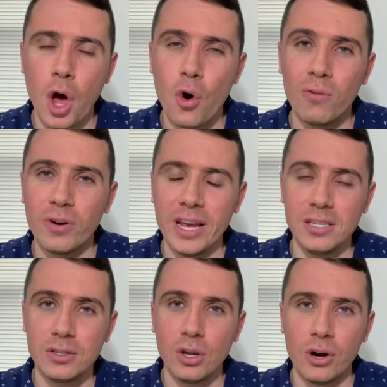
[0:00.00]
over a
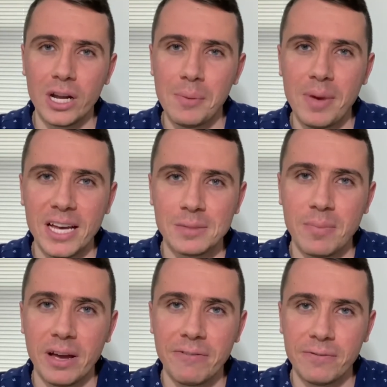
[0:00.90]
startup as
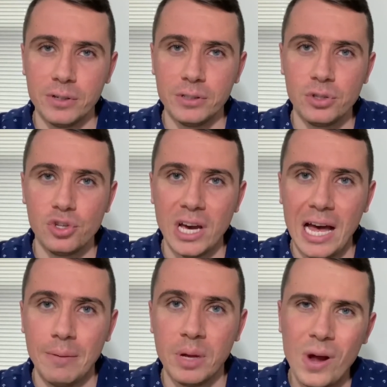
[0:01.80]
my first job.